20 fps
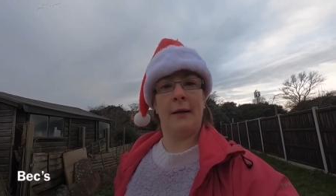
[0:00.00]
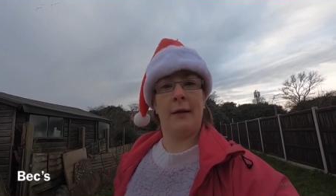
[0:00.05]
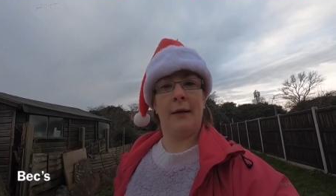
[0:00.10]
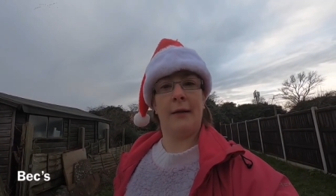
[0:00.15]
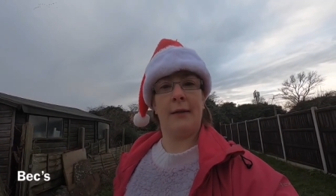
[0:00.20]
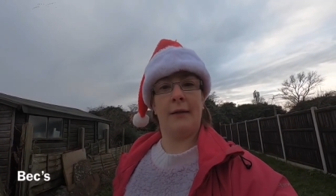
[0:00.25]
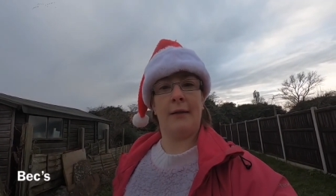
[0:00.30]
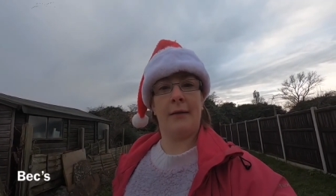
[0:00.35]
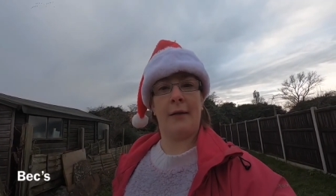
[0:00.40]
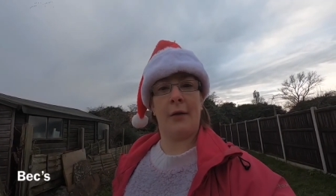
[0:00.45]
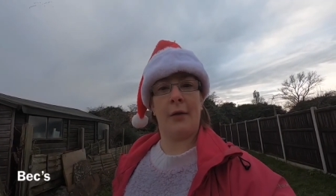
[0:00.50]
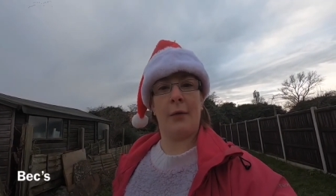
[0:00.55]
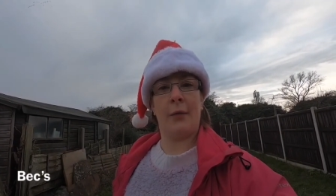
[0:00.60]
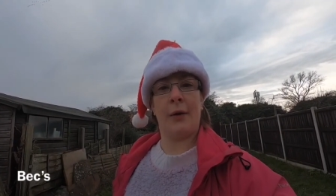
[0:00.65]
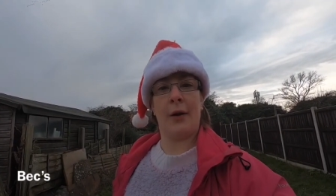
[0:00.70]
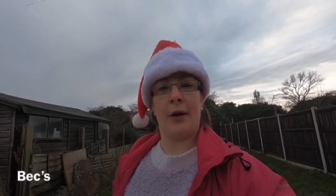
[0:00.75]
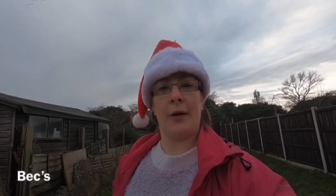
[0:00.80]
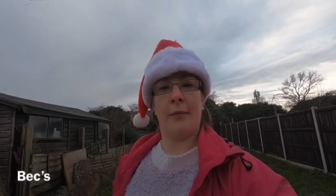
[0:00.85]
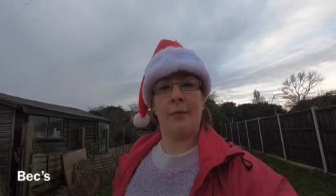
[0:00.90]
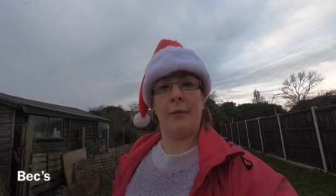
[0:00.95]
so
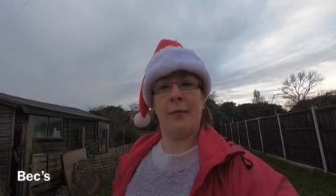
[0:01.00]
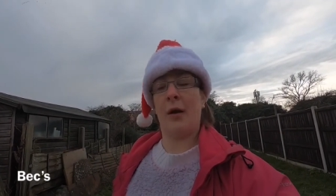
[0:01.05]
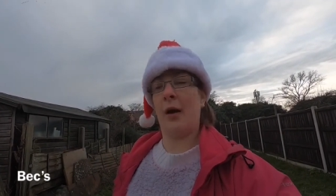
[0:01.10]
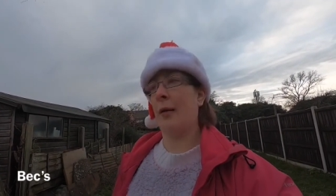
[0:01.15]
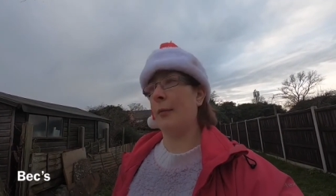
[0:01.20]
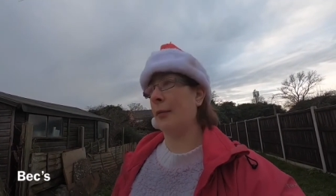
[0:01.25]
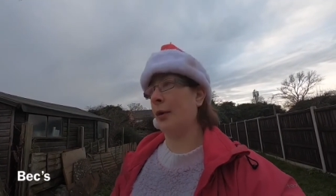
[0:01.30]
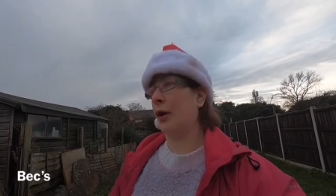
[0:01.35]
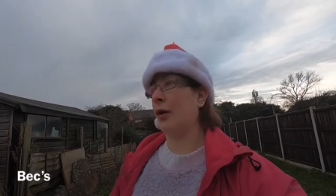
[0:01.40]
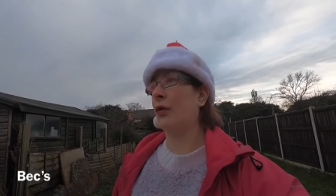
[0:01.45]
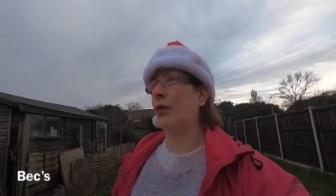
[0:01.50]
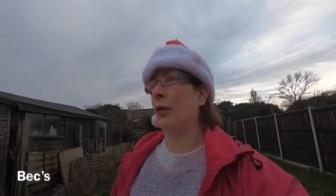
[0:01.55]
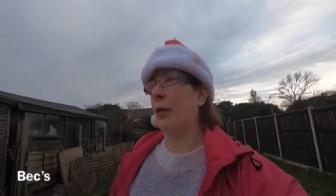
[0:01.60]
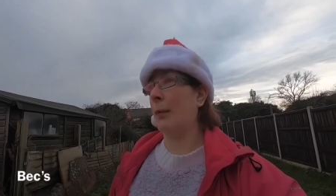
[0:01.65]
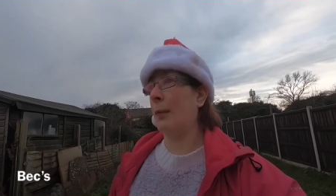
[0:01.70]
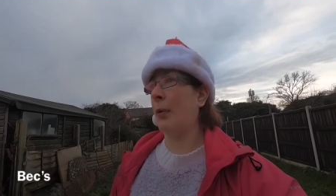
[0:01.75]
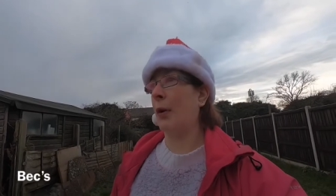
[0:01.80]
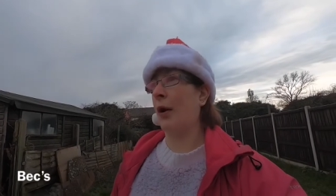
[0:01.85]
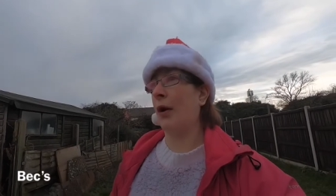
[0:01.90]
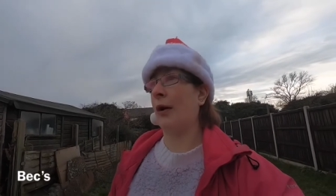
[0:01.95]
um, I'm going to do a
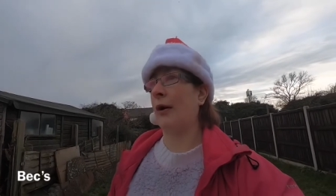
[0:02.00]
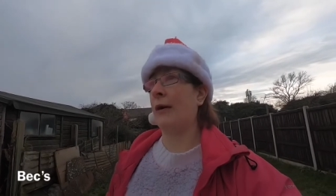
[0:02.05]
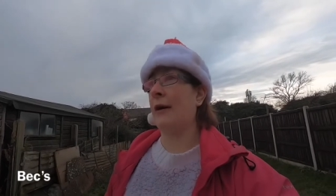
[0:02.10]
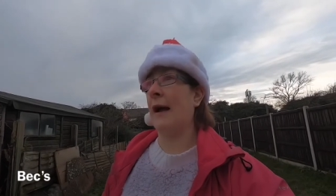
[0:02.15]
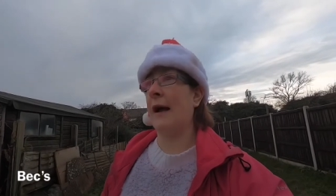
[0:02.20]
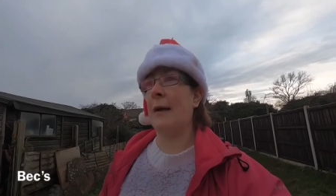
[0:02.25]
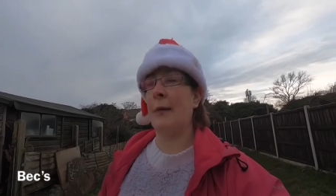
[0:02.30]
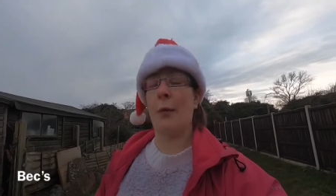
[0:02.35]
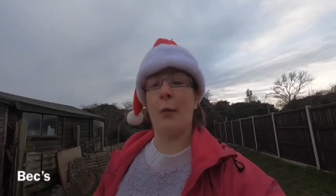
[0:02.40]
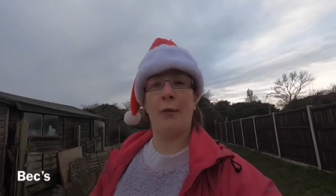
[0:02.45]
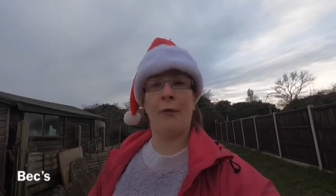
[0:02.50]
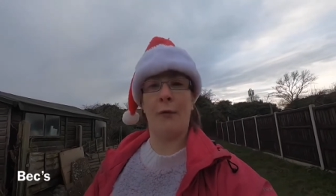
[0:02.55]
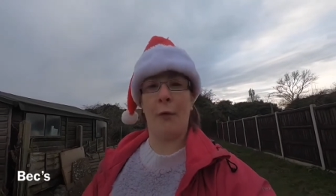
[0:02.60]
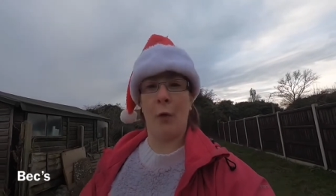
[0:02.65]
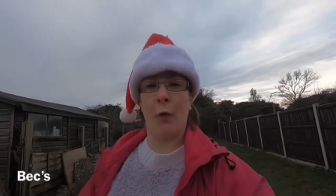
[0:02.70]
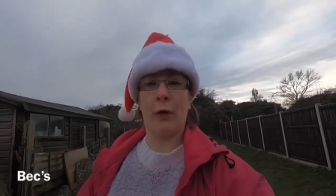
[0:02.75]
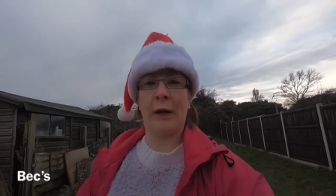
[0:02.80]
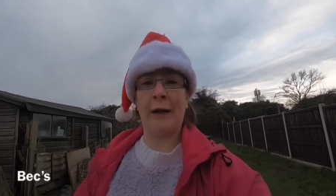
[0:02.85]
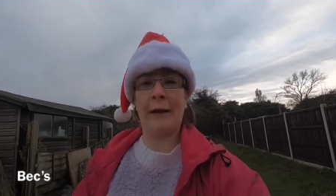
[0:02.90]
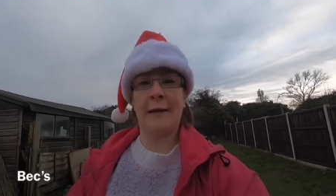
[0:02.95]
plug now for
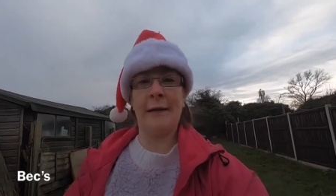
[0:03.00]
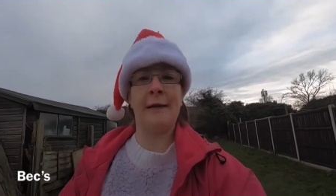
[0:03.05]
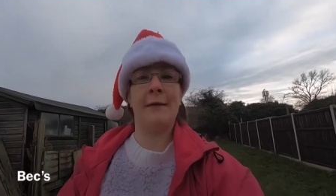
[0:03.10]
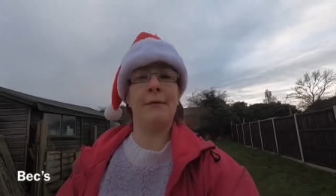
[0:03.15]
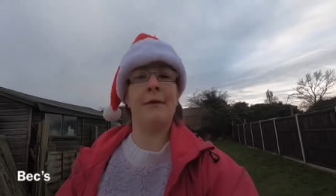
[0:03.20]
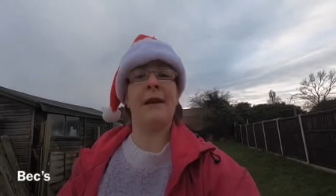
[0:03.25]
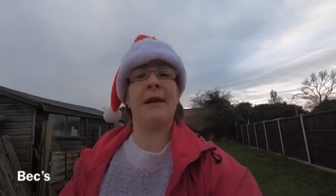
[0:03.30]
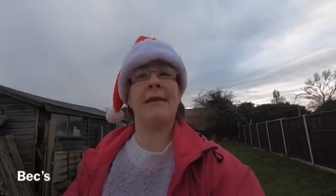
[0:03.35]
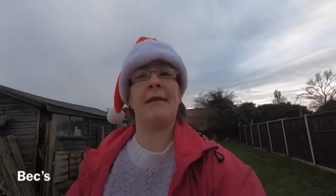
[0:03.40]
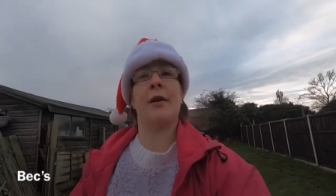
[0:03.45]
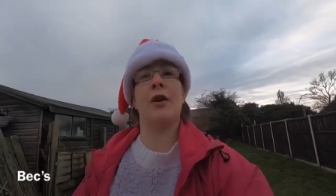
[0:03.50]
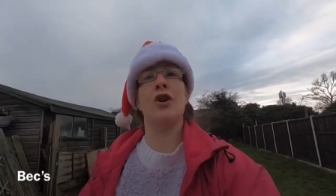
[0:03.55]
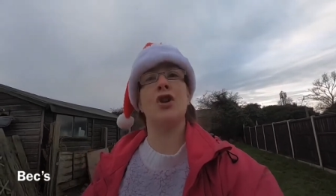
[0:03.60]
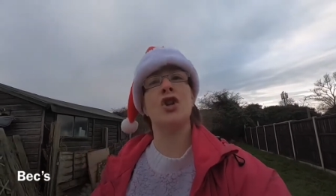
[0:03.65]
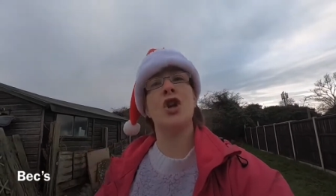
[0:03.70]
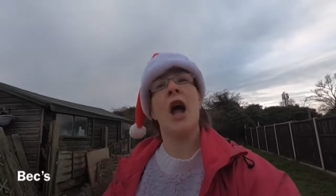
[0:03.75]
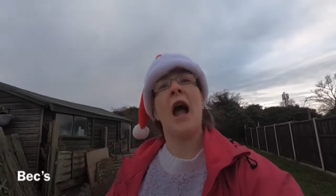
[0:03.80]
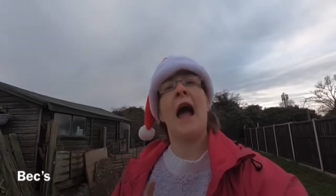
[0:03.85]
kidney research